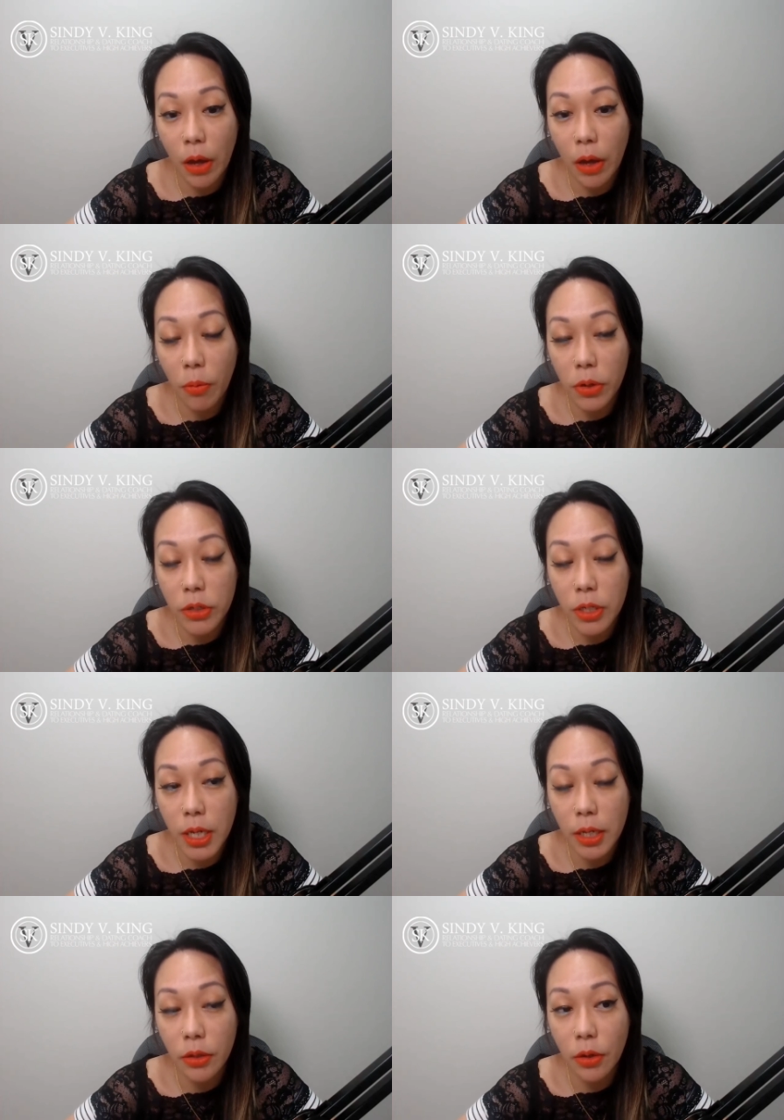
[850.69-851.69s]
I want you to
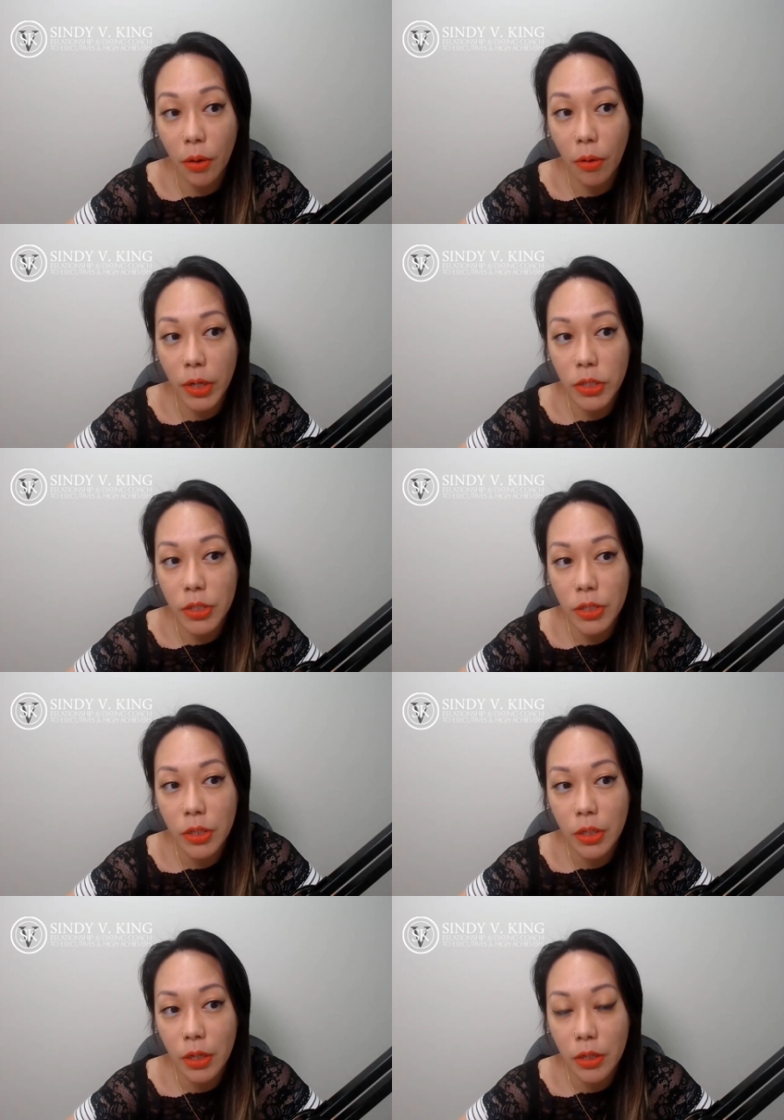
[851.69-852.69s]
take the courage
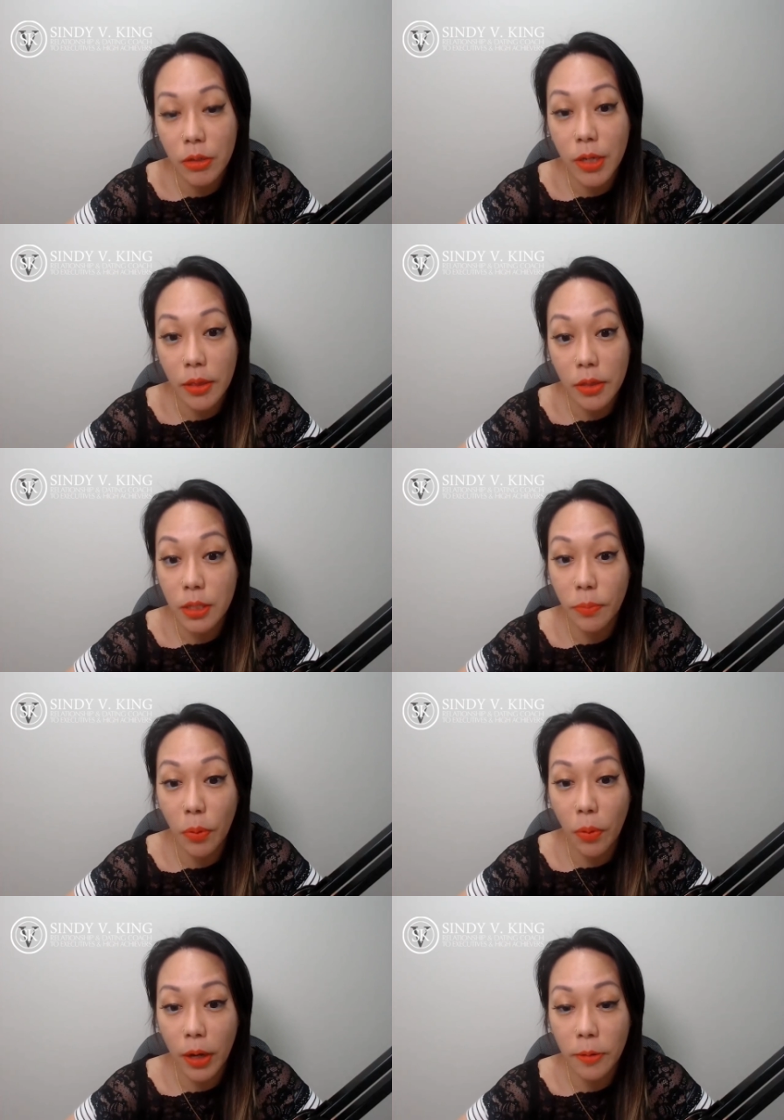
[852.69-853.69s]
to get the
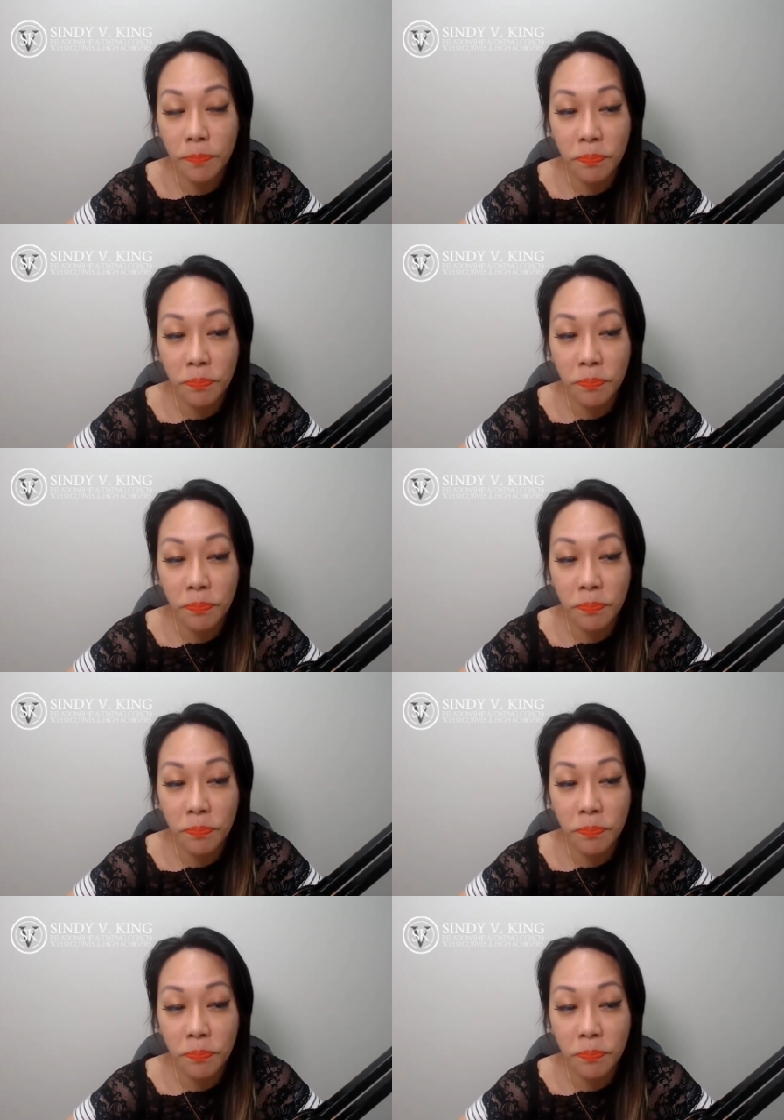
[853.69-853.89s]
support.